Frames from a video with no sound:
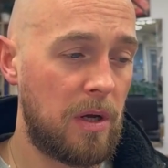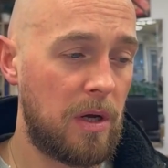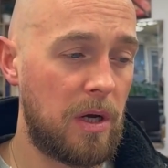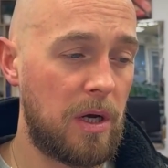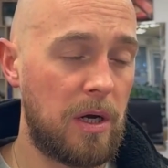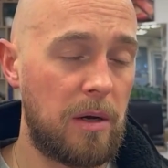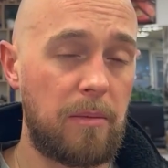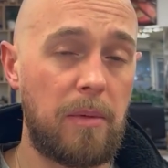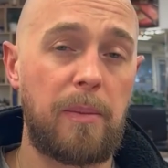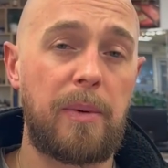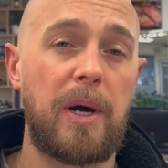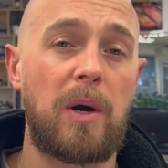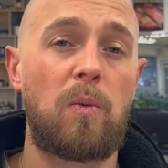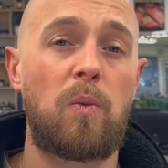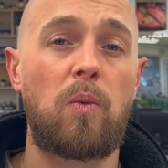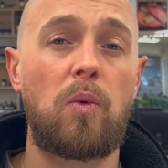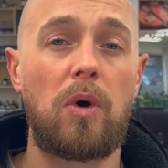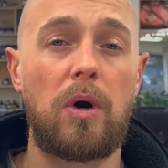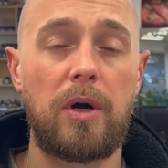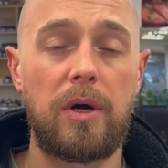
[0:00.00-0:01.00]
about
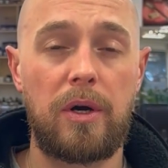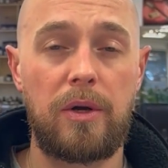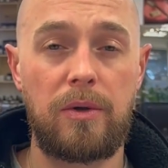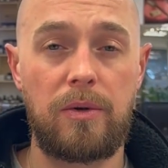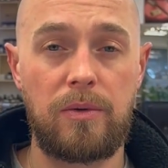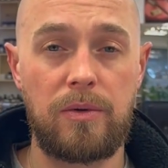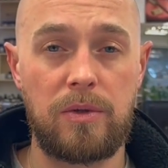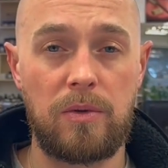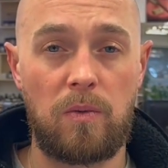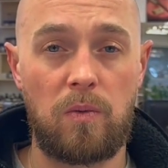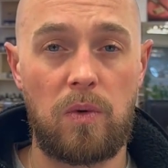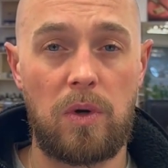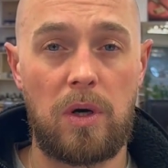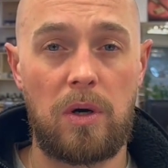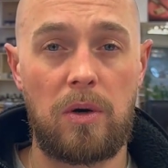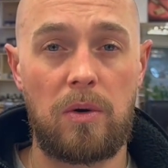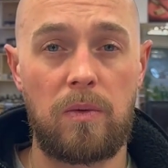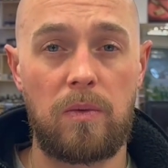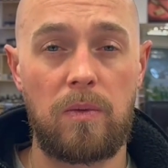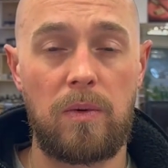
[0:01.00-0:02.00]
why I use a
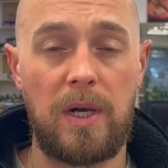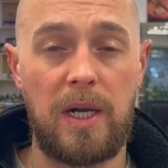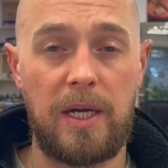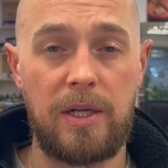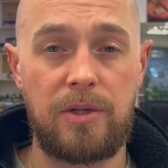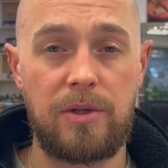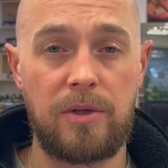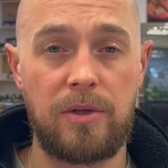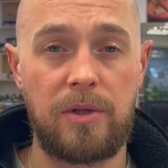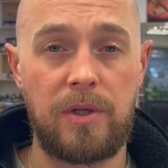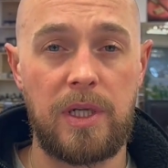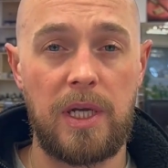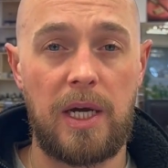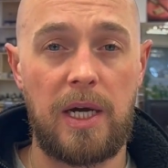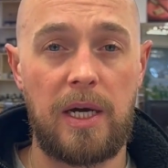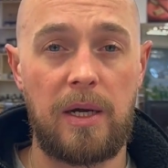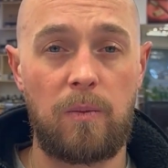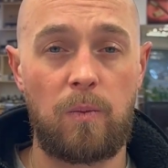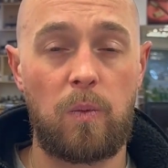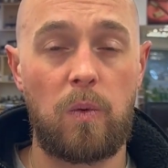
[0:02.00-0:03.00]
Wild Legend
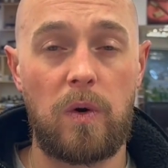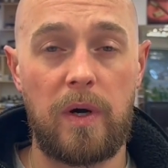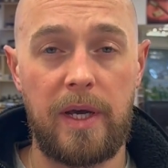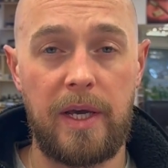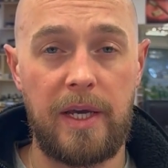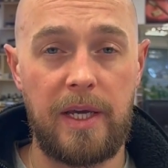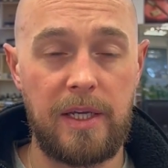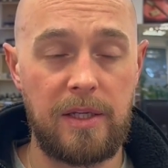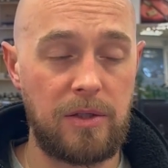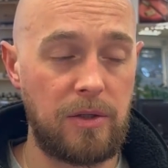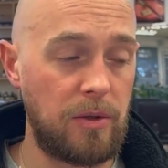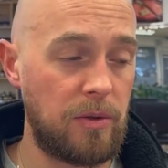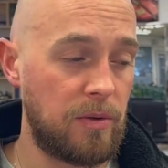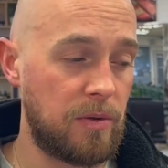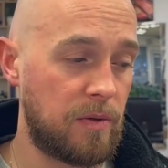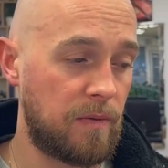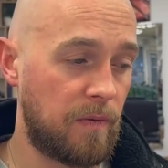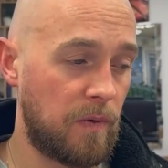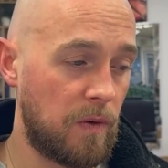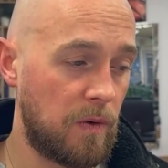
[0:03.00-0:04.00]
and what it is
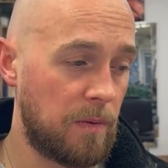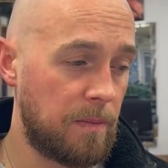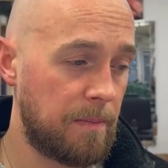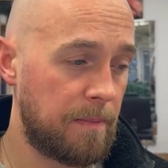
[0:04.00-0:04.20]
used for.